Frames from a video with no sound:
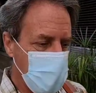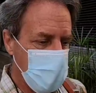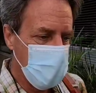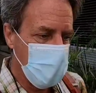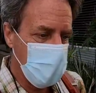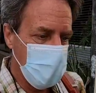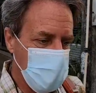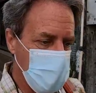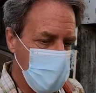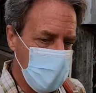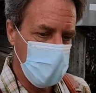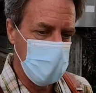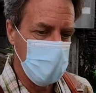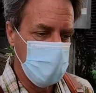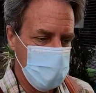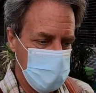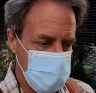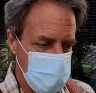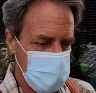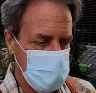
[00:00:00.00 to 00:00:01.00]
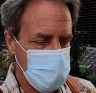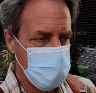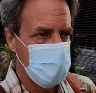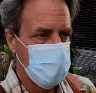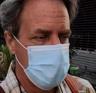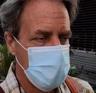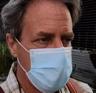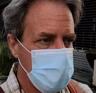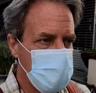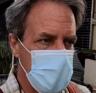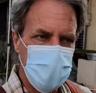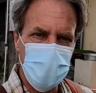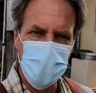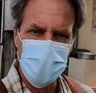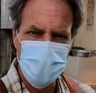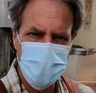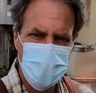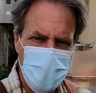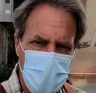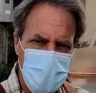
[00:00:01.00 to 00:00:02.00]
morning because
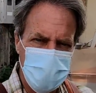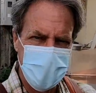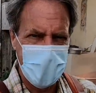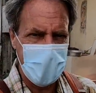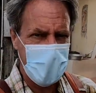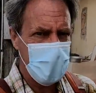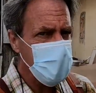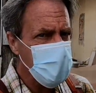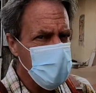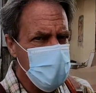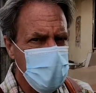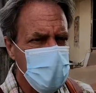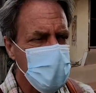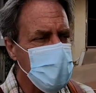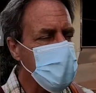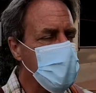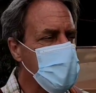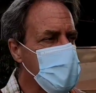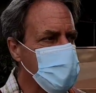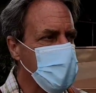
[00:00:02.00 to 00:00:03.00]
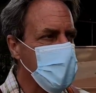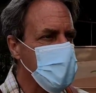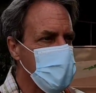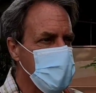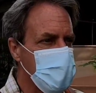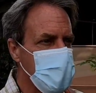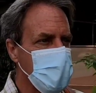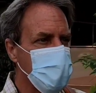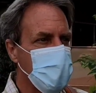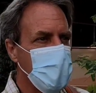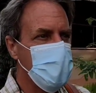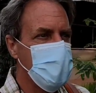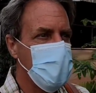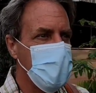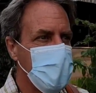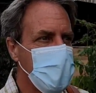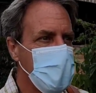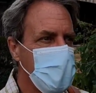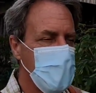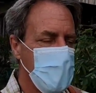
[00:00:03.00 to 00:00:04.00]
people sort of plan to go to these places on
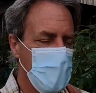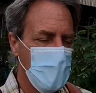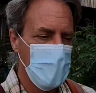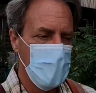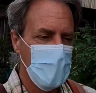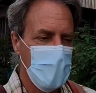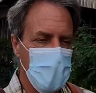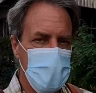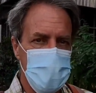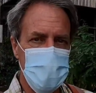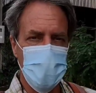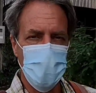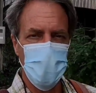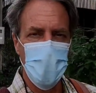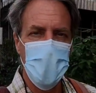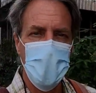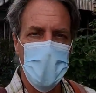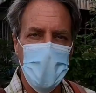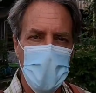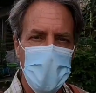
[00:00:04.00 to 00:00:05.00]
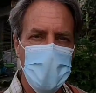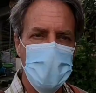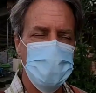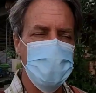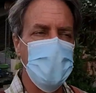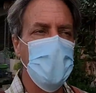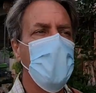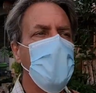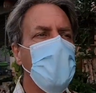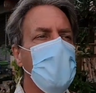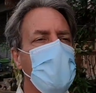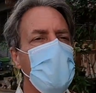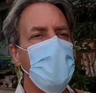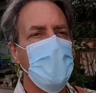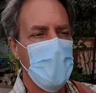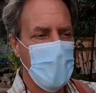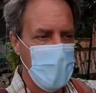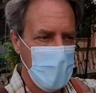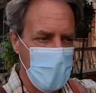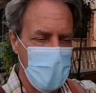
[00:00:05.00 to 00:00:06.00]
Monday. It's the weekend and think, oh,
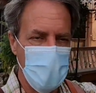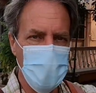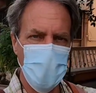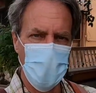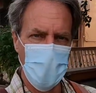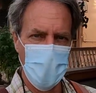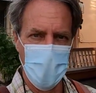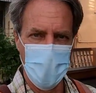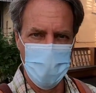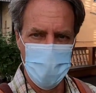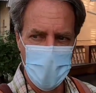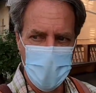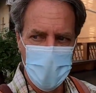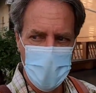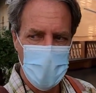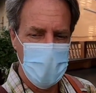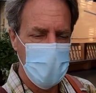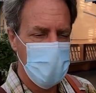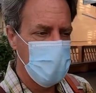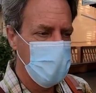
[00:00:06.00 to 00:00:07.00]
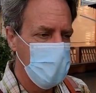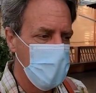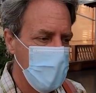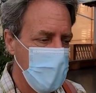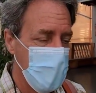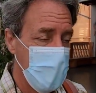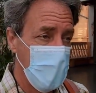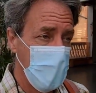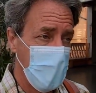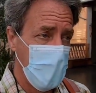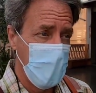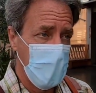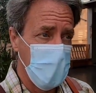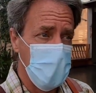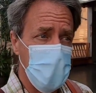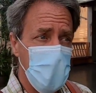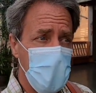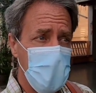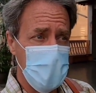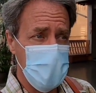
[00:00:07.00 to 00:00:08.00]
I'll do it on Monday.
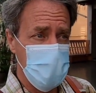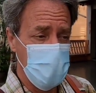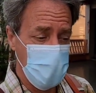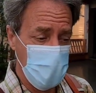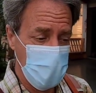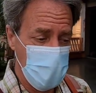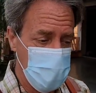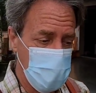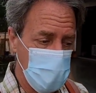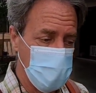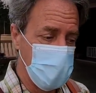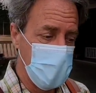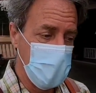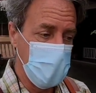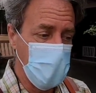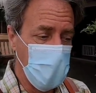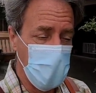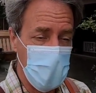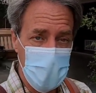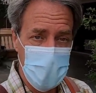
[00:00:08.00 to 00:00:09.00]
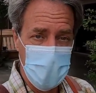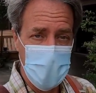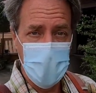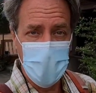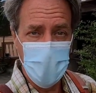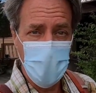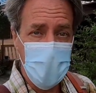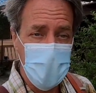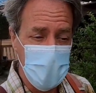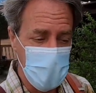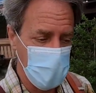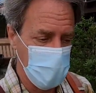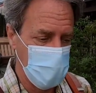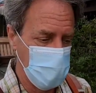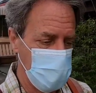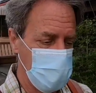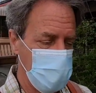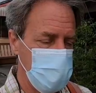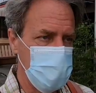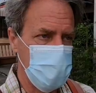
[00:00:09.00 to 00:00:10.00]
But there was a big holiday
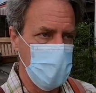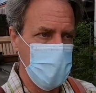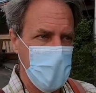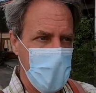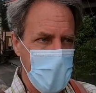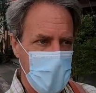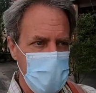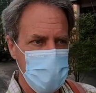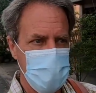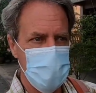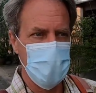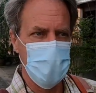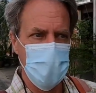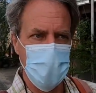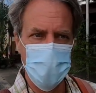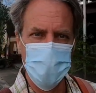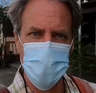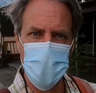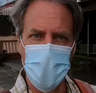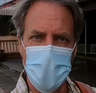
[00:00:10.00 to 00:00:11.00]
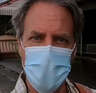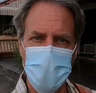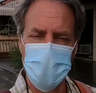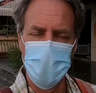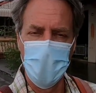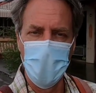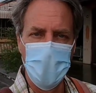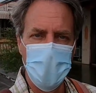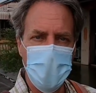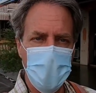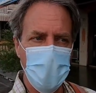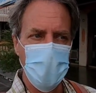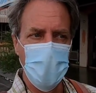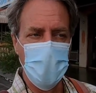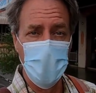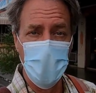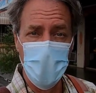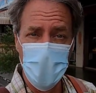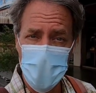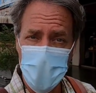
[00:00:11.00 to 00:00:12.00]
weekend, so last Thursday and Friday
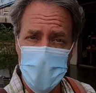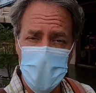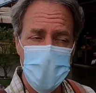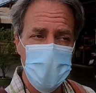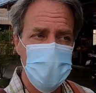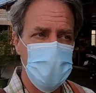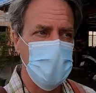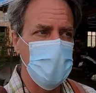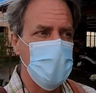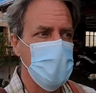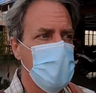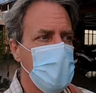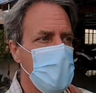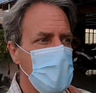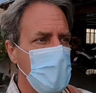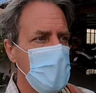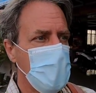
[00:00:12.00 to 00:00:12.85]
were holidays here.